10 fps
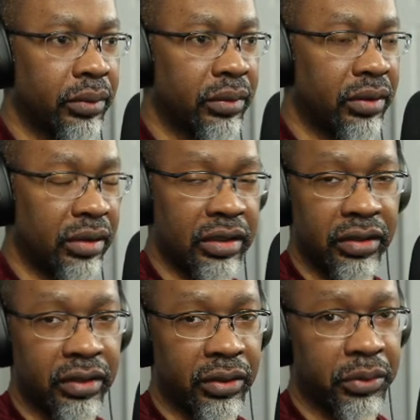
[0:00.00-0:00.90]
and
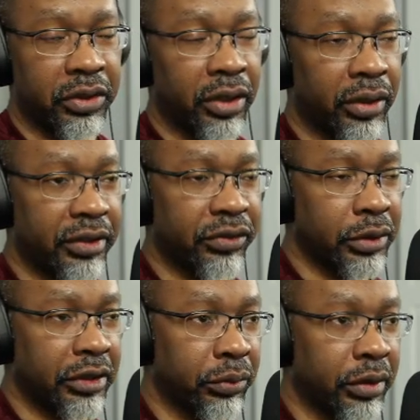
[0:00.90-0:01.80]
we are in
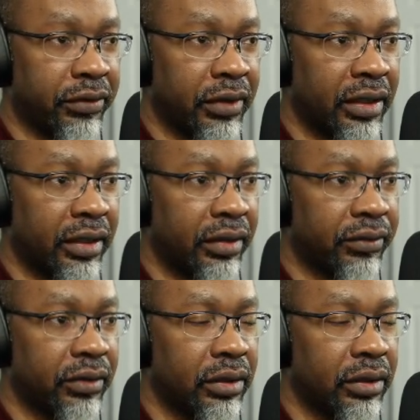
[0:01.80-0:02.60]
2025.